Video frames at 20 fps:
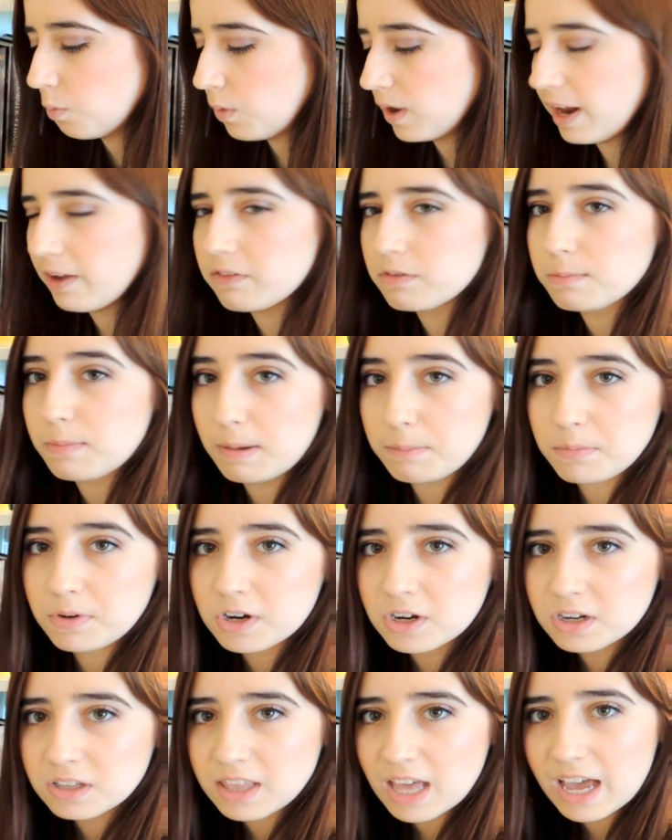when I
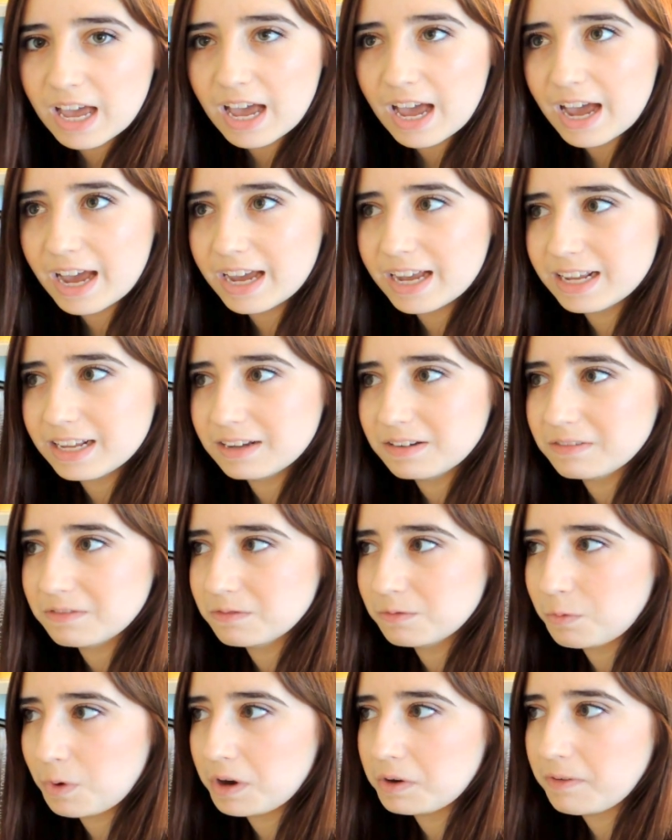remember that I
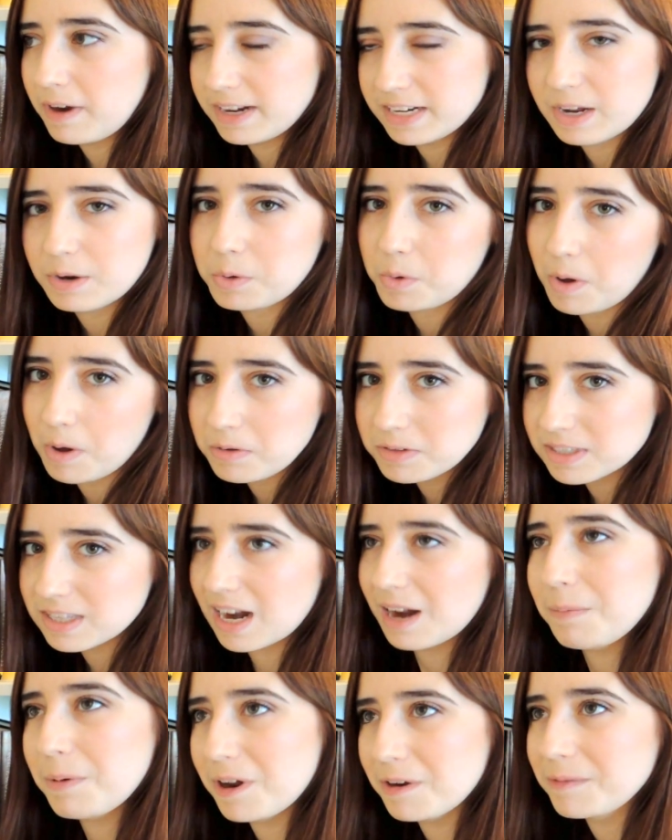want to write down quotes
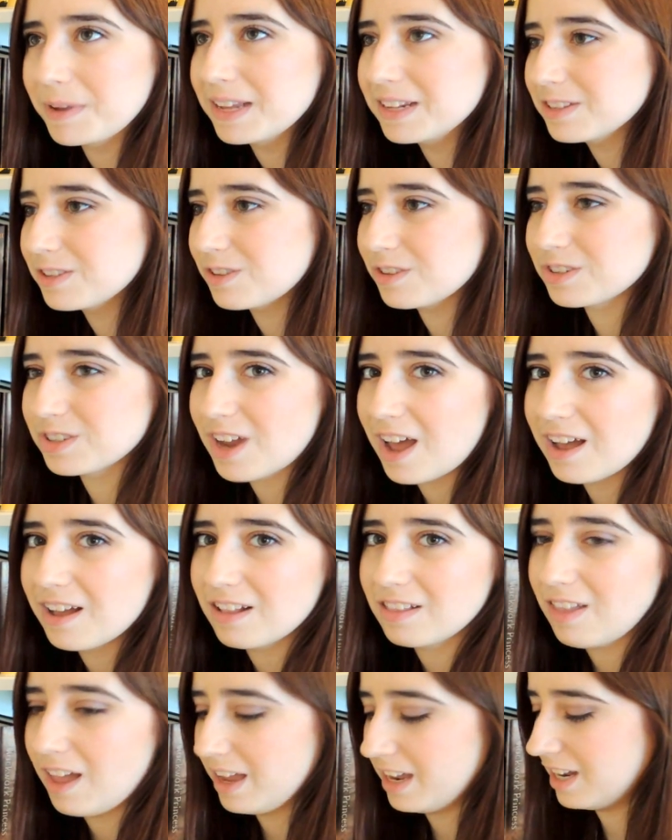that I put them in, so there's
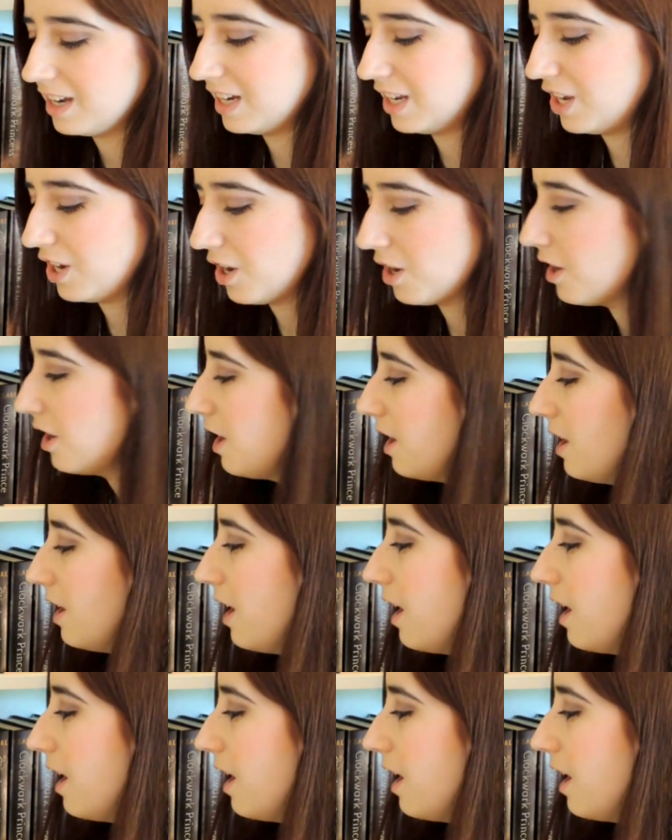not a lot in here.